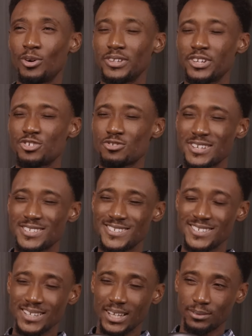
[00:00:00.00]
more on the
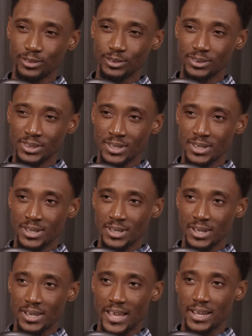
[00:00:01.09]
strategy level,
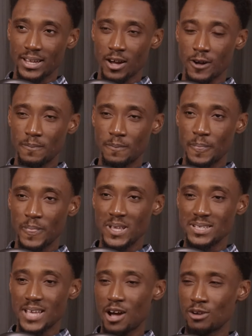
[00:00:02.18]
like
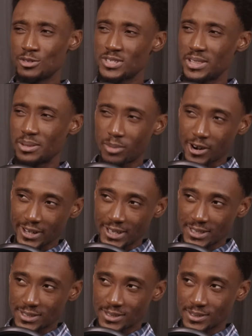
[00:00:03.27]
it's how you see the
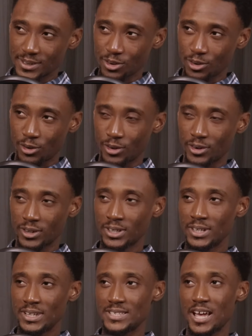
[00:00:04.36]
markets, or
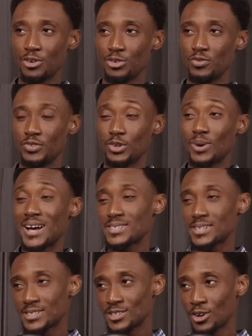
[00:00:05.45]
it's how you view
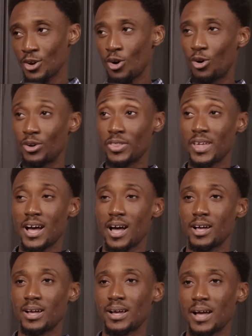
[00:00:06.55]
assets, or there
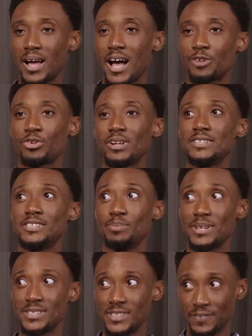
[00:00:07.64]
are actually
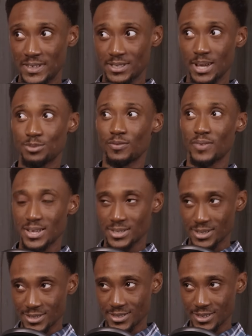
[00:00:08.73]
specific types of
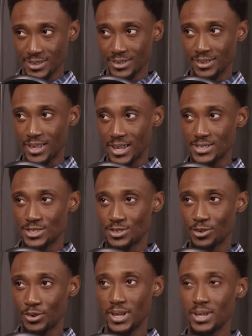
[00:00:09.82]
assets
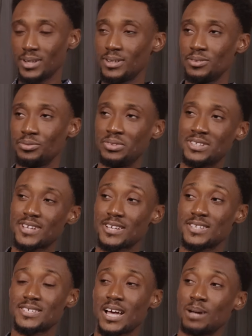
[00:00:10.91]
that's okay, these
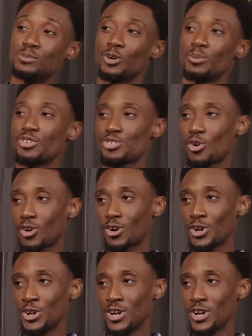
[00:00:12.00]
assets absorb the shock?